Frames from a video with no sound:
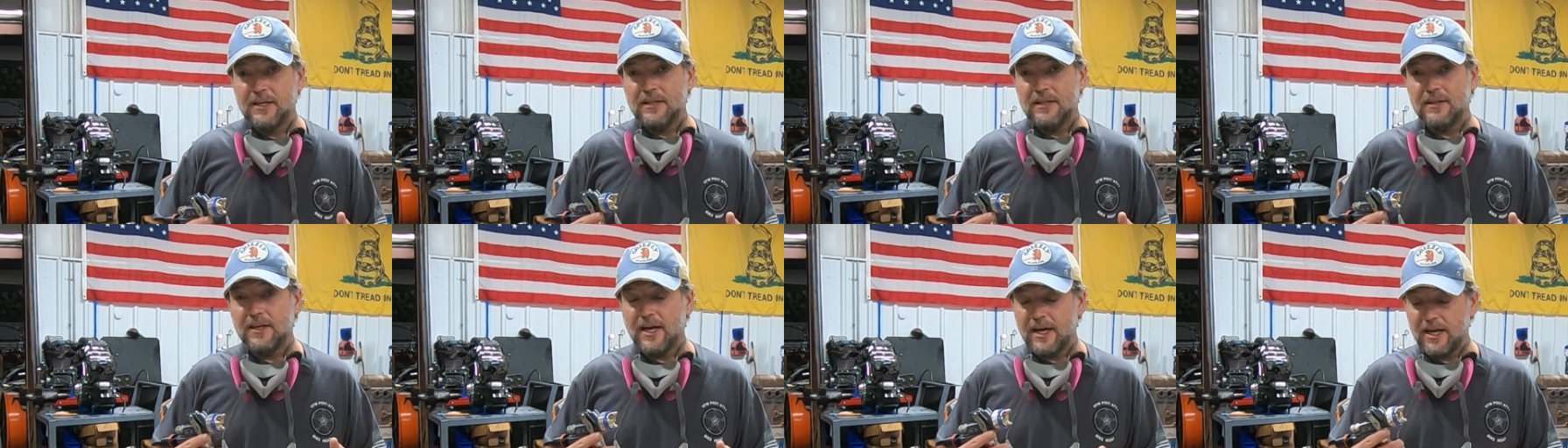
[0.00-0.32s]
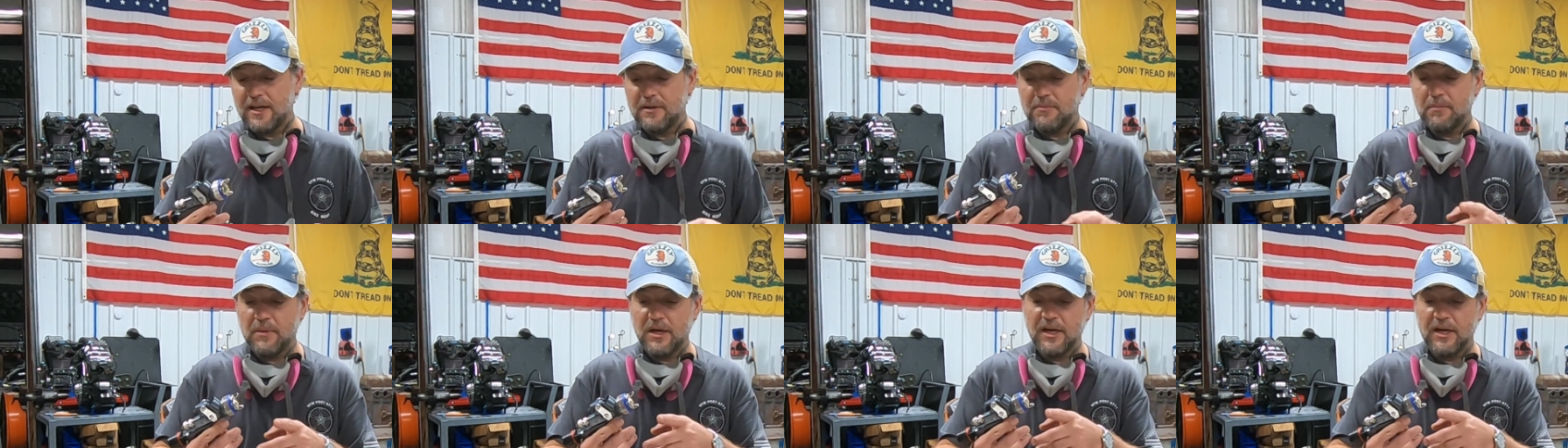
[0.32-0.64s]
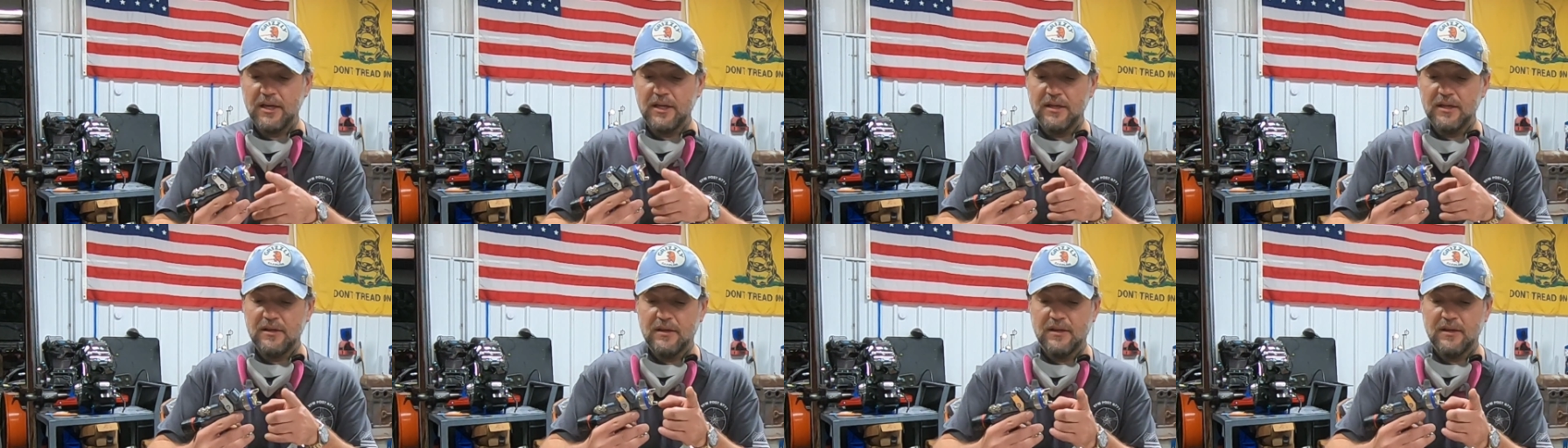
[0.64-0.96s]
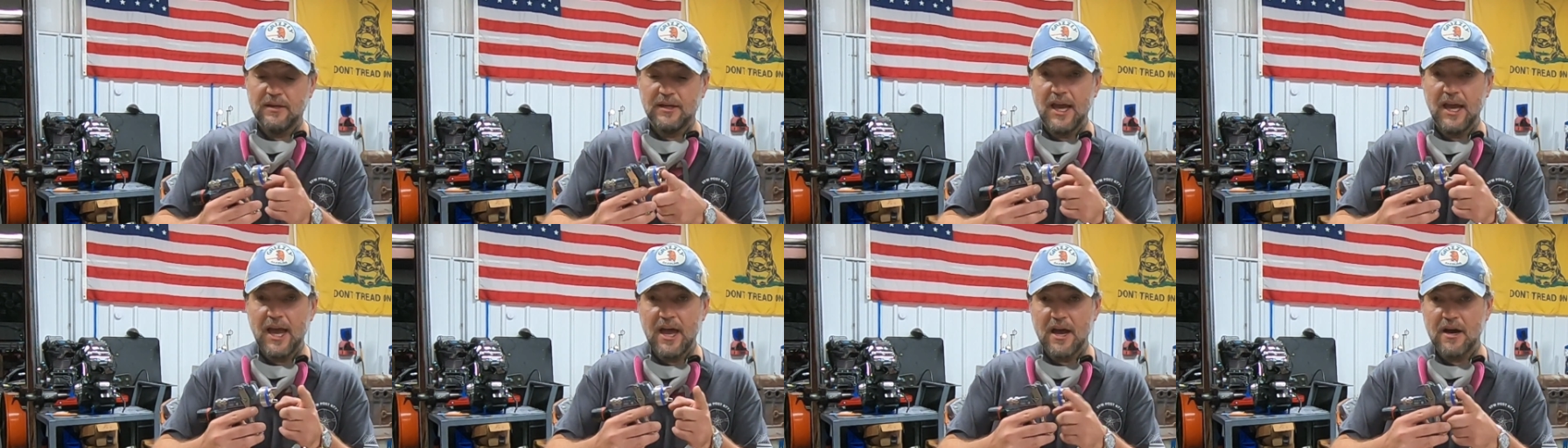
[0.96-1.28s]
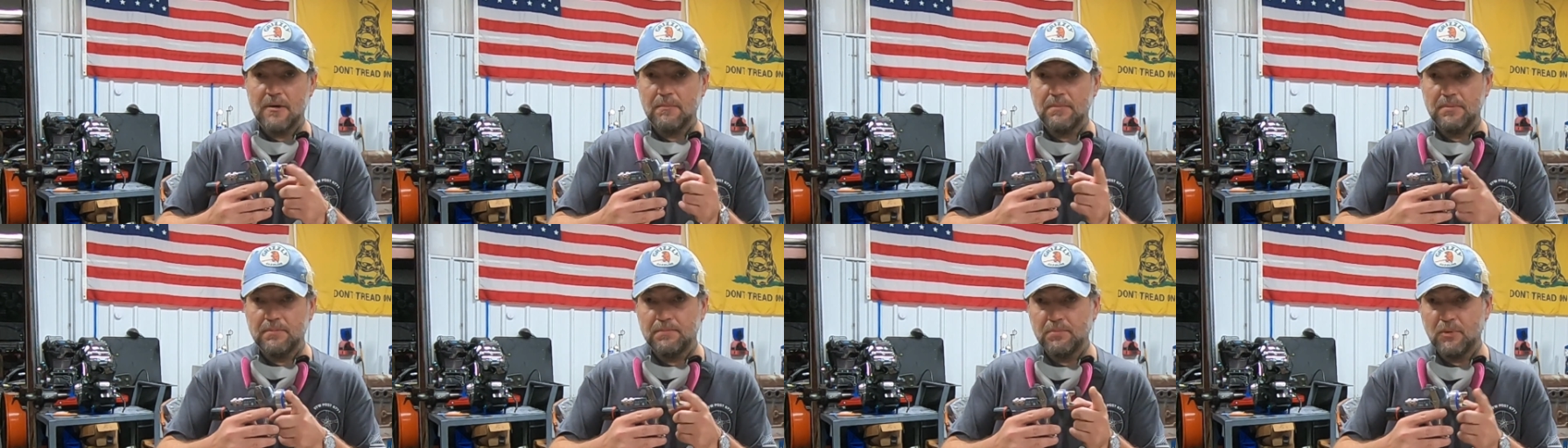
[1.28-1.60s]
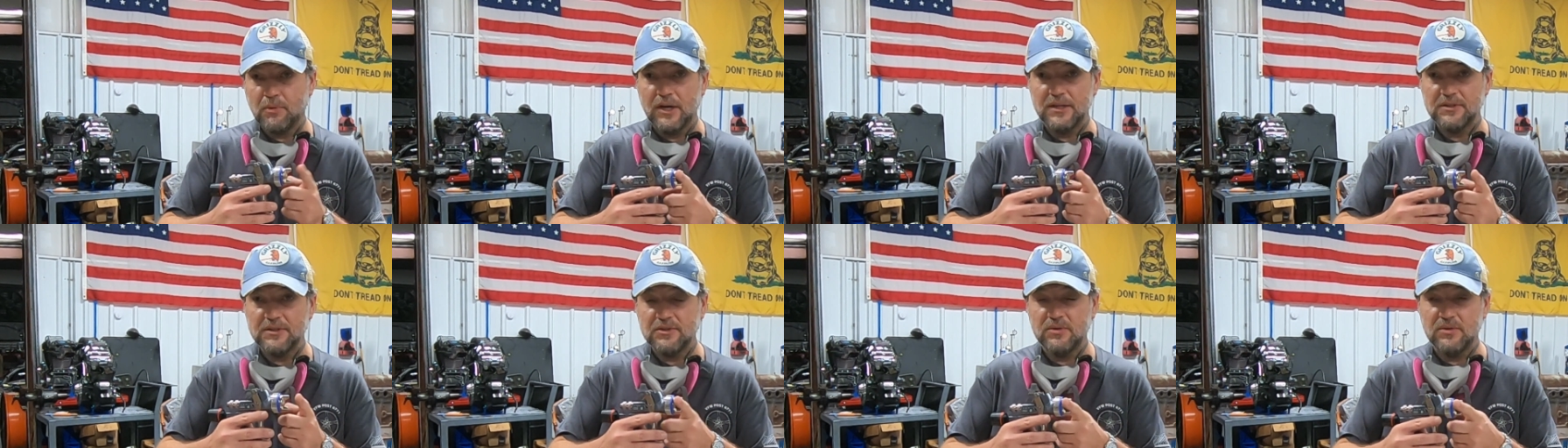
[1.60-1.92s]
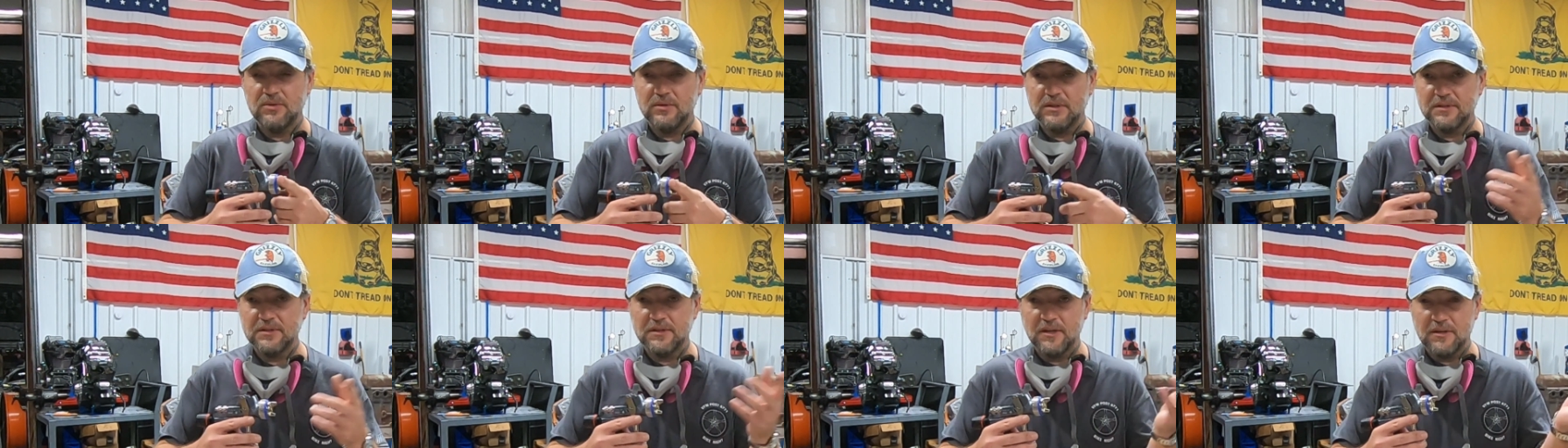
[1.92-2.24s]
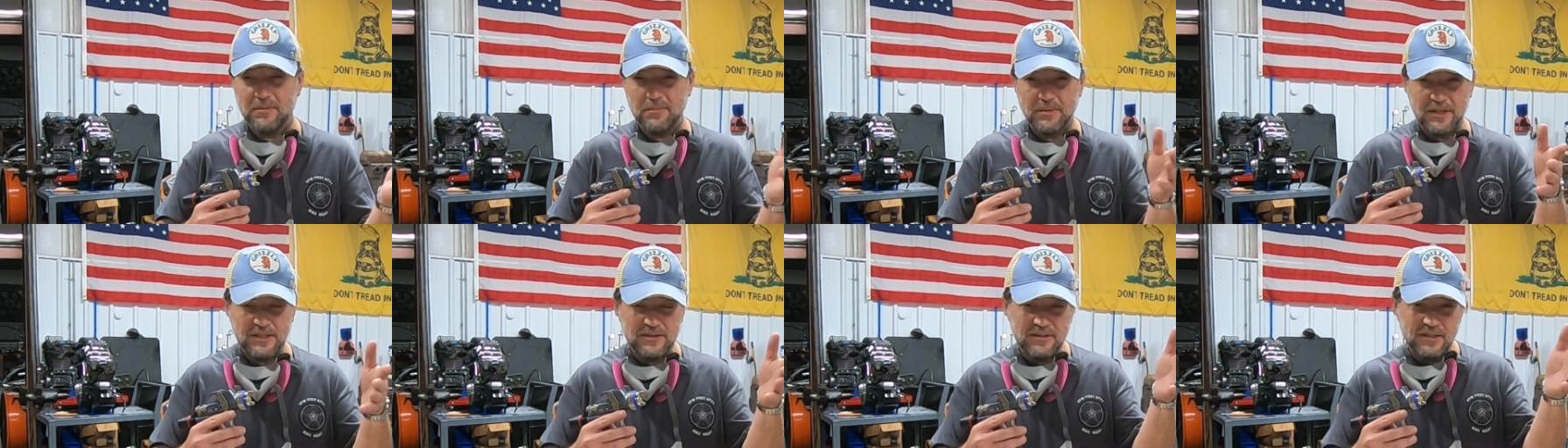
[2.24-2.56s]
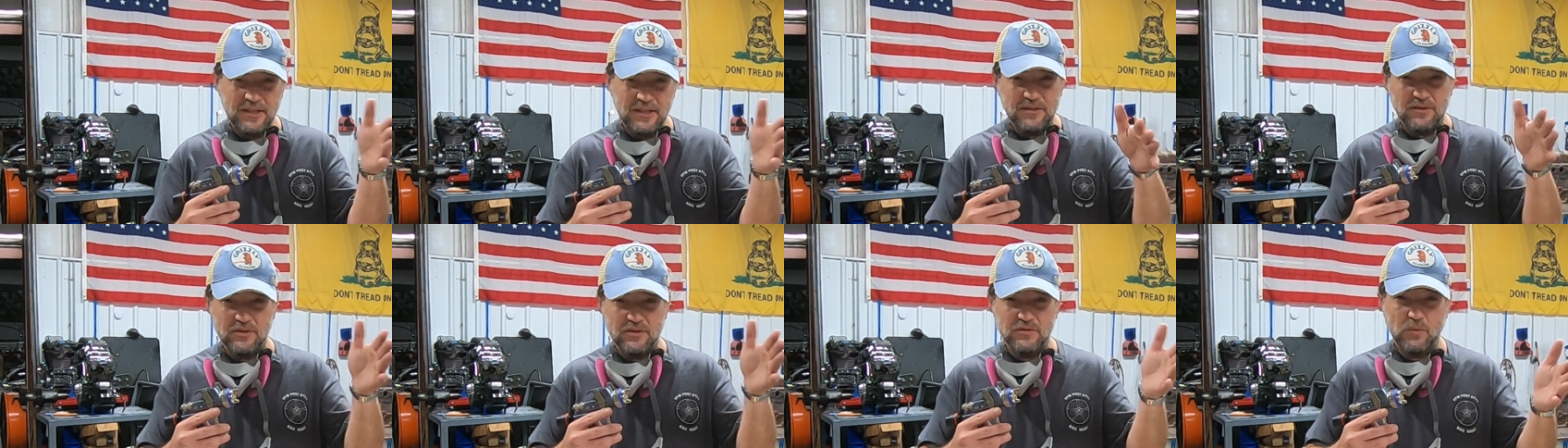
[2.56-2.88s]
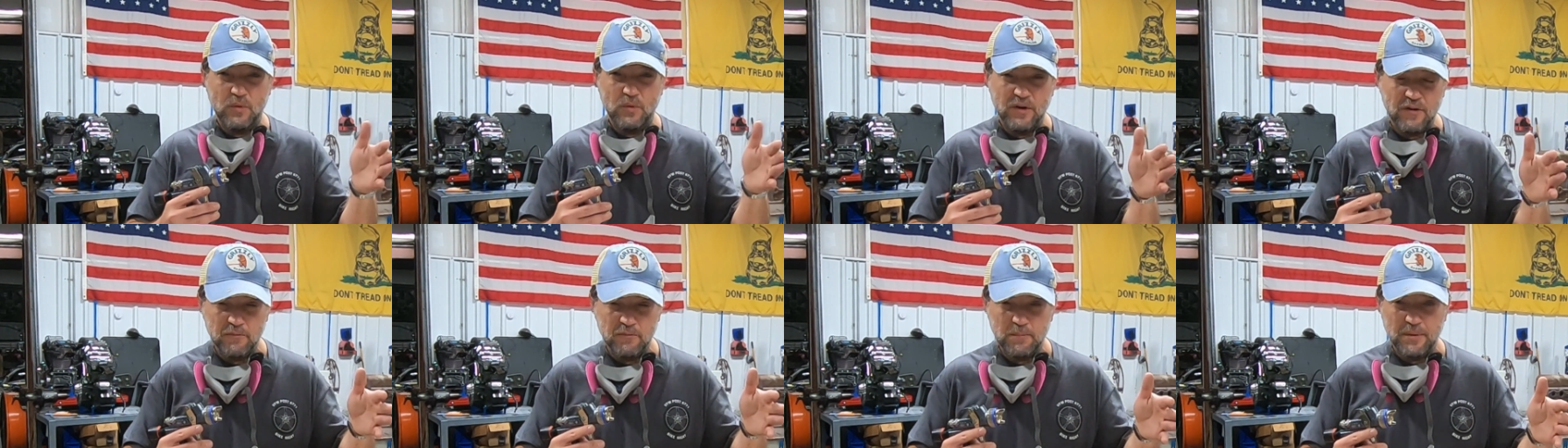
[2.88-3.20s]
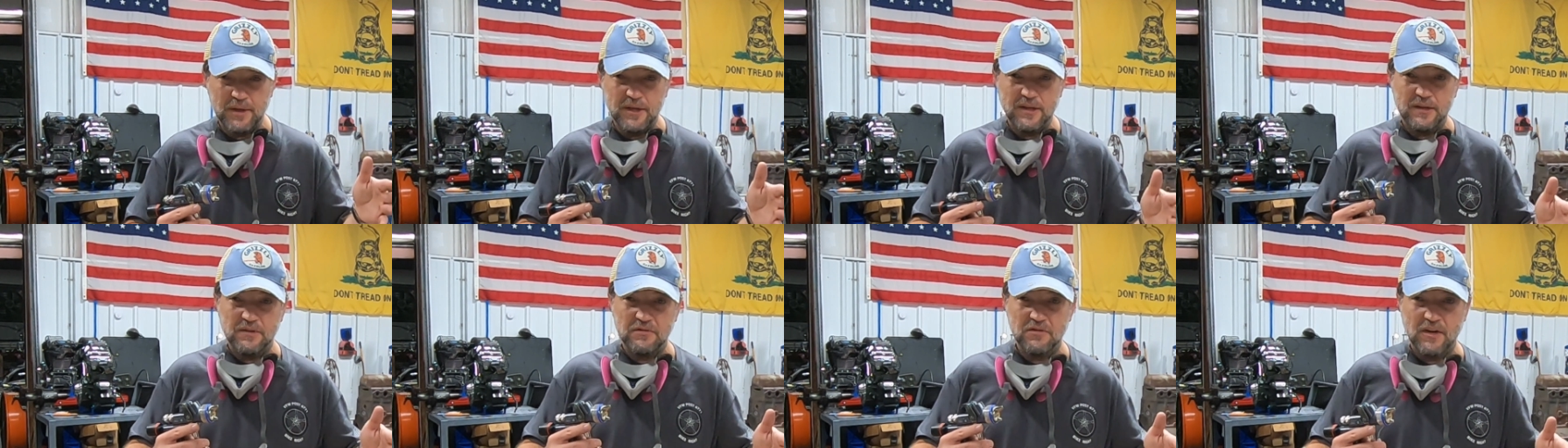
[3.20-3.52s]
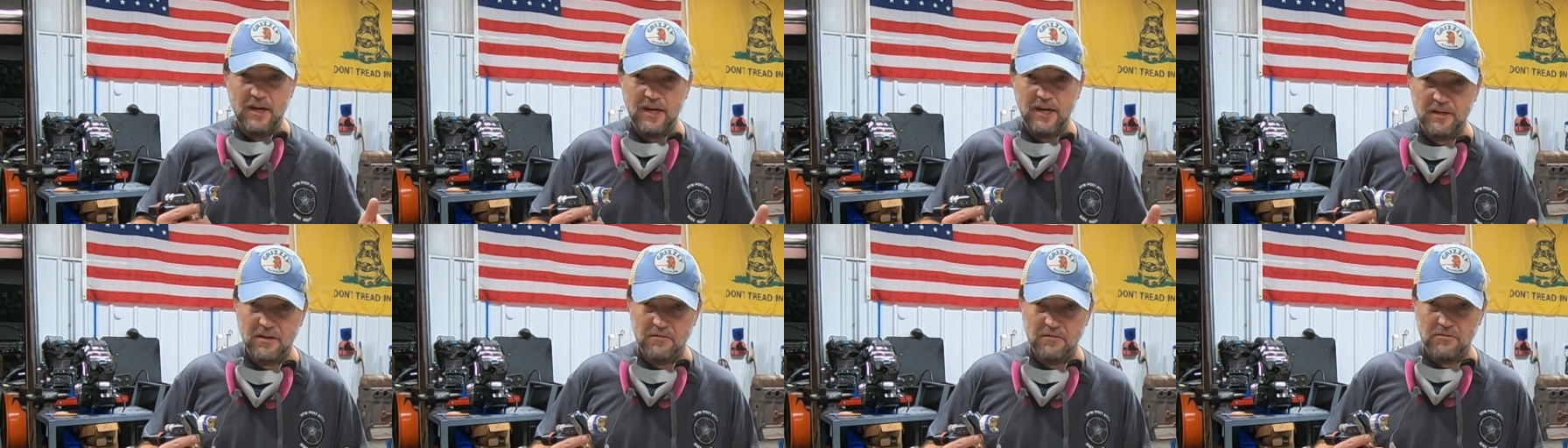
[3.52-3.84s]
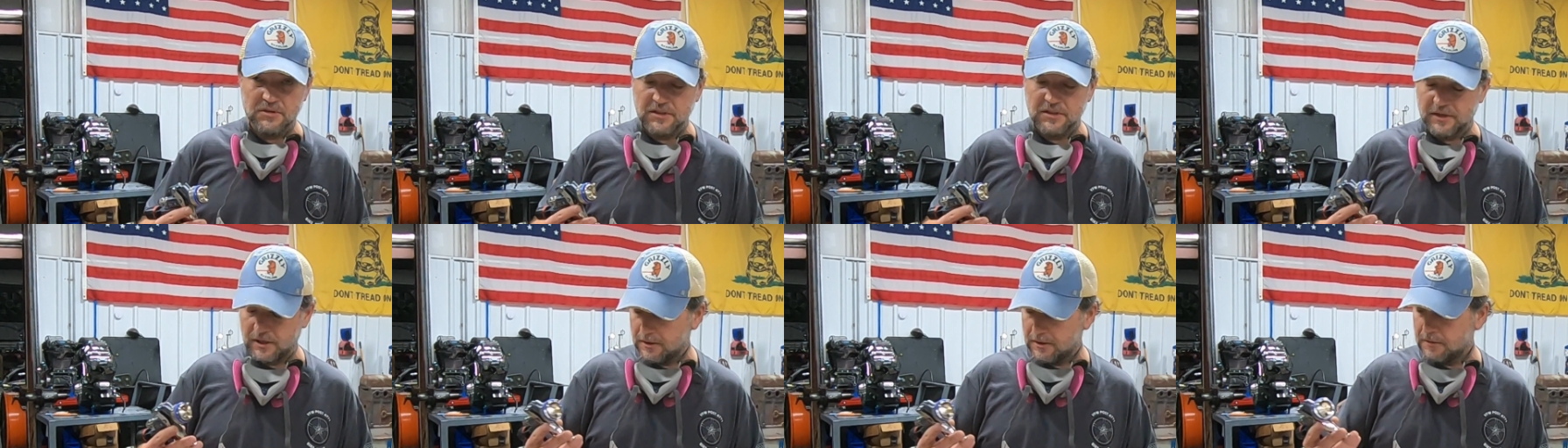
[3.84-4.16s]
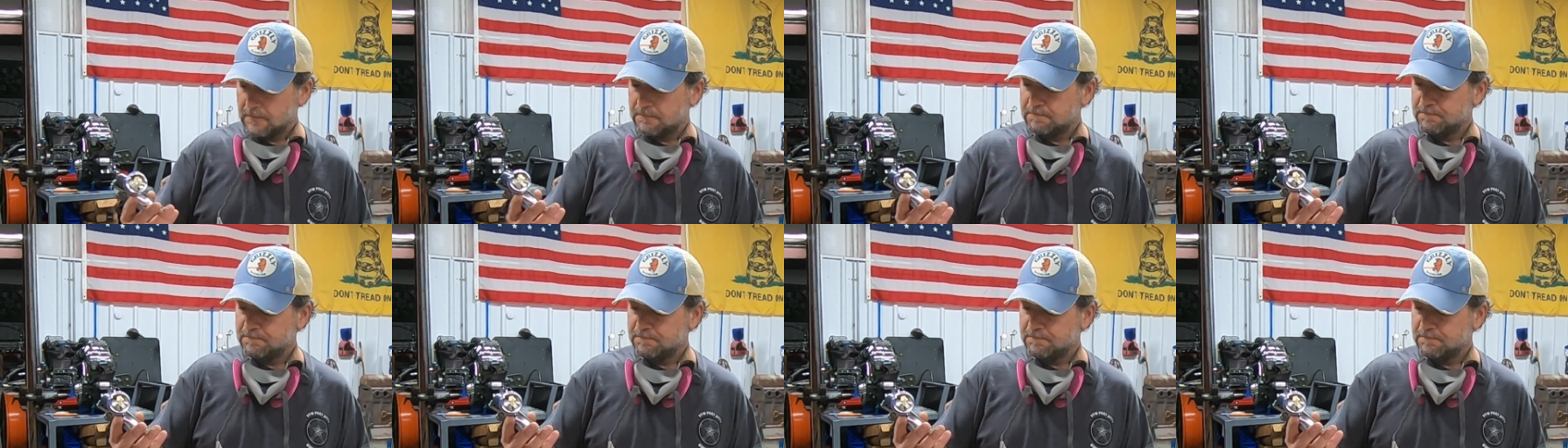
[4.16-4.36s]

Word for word: that my cap pressure is going to be 10 to 12 psi, give or take.